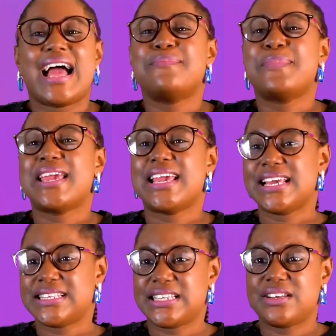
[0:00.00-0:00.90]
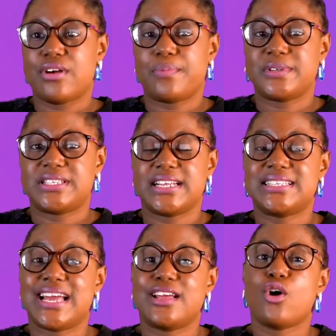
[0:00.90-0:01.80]
can be easily
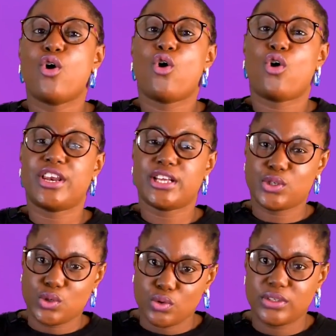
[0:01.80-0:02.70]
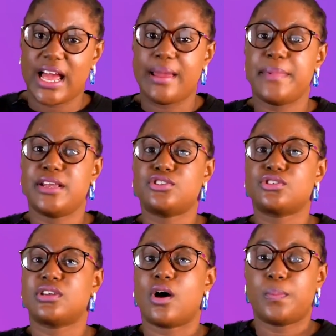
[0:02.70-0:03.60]
represented on a
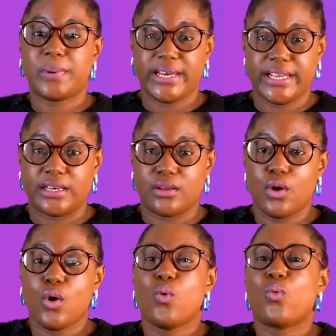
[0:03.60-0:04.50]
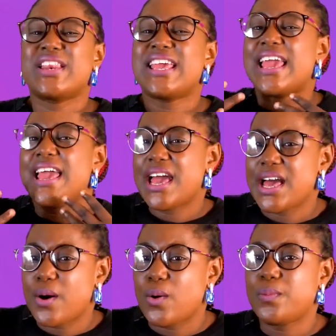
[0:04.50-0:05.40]
2-dimensional plane with the
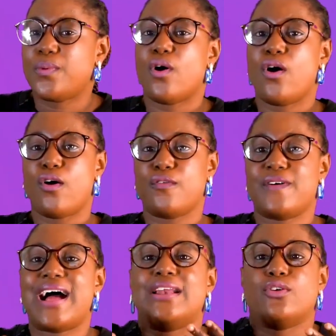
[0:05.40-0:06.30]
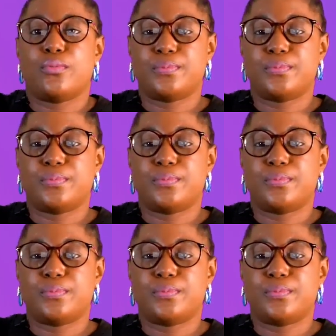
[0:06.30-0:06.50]
help of an